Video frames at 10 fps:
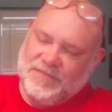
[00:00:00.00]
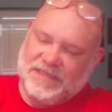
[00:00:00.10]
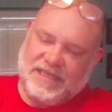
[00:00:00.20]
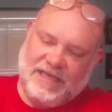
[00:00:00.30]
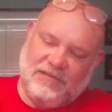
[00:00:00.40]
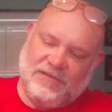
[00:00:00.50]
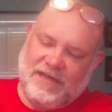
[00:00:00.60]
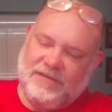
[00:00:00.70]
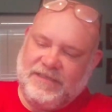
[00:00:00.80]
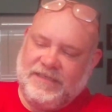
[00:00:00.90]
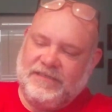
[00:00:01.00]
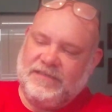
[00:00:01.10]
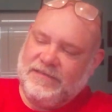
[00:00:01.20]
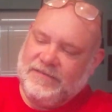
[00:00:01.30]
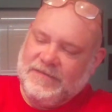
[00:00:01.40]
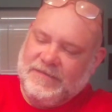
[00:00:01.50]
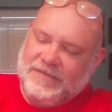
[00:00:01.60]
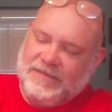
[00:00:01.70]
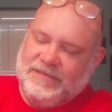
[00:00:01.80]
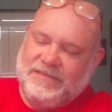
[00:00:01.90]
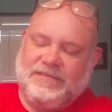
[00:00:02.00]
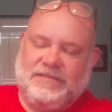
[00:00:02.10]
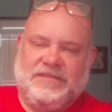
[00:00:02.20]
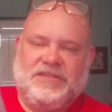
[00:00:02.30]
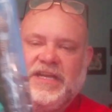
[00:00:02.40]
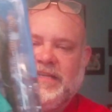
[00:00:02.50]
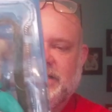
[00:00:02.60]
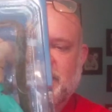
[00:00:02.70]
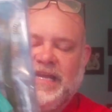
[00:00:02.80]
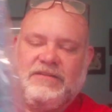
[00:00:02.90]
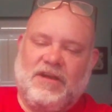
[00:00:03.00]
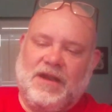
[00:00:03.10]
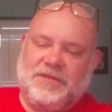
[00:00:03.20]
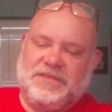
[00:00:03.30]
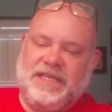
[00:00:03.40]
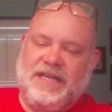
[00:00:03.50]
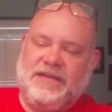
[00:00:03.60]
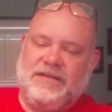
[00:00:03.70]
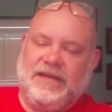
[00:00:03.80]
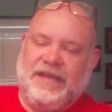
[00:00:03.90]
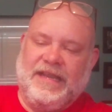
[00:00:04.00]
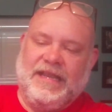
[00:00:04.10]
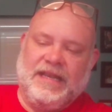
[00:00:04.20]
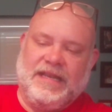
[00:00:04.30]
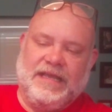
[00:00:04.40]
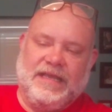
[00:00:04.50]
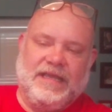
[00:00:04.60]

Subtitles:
Mattel down here. Jake the Snake Roberts there. And